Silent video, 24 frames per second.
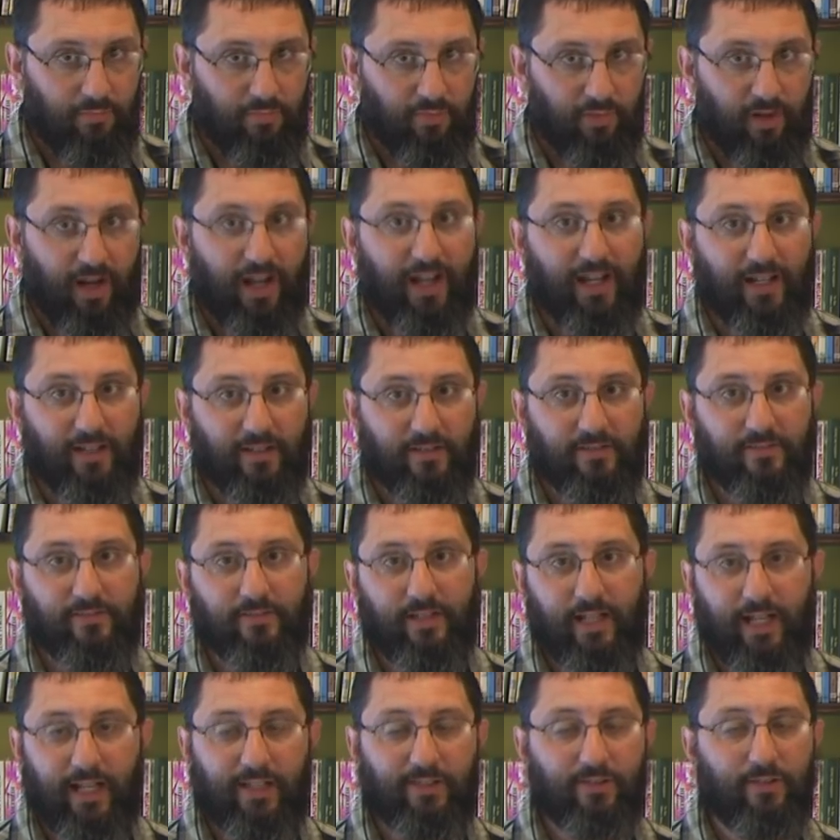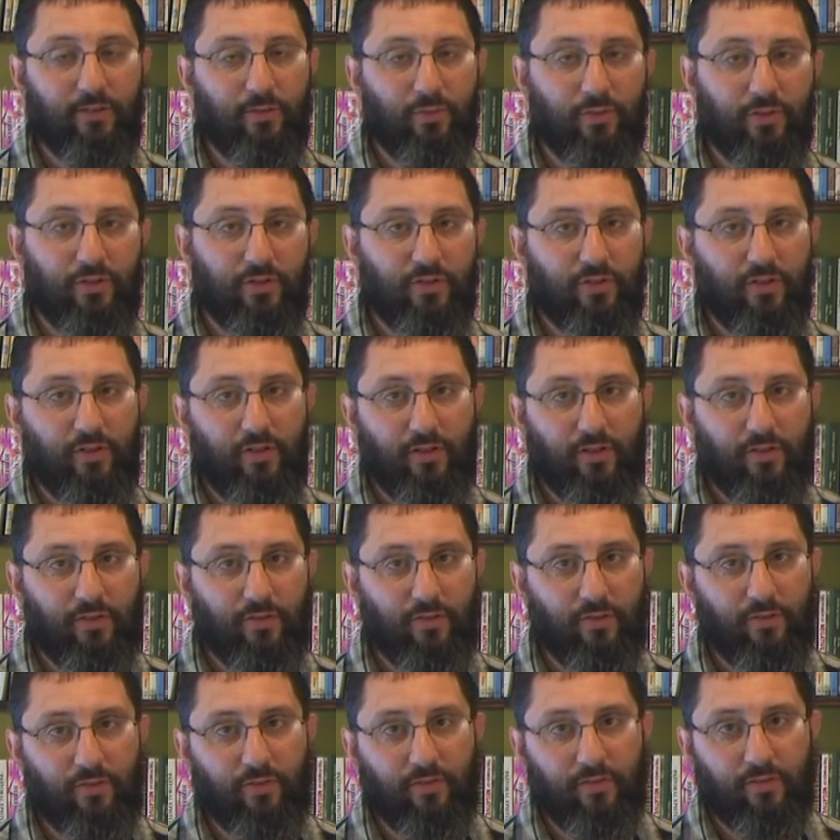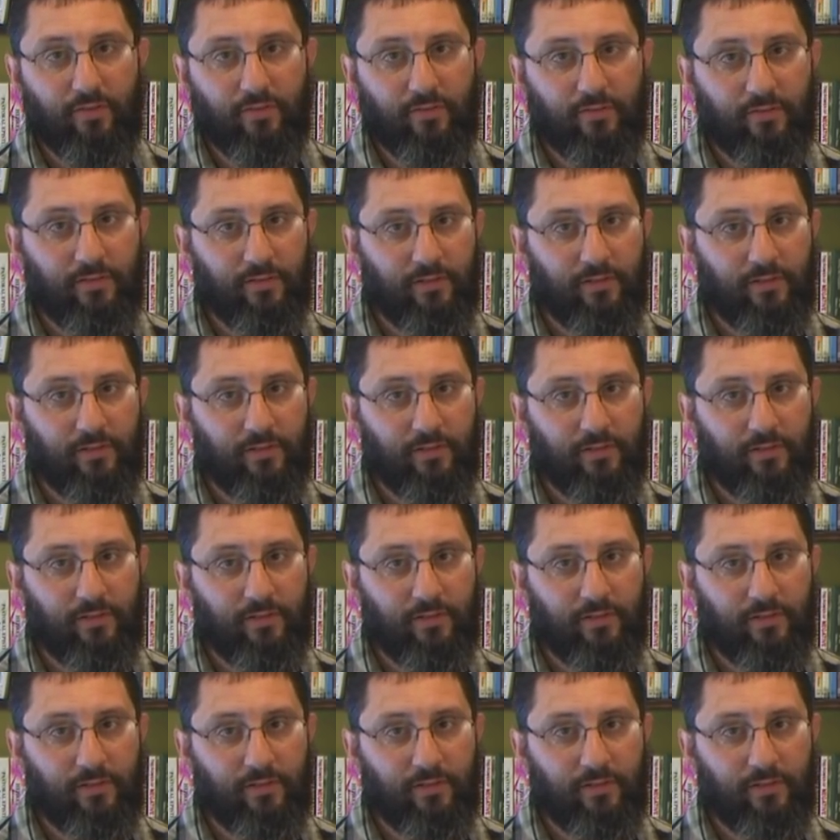Pray. Ask the Lord to show you the truth.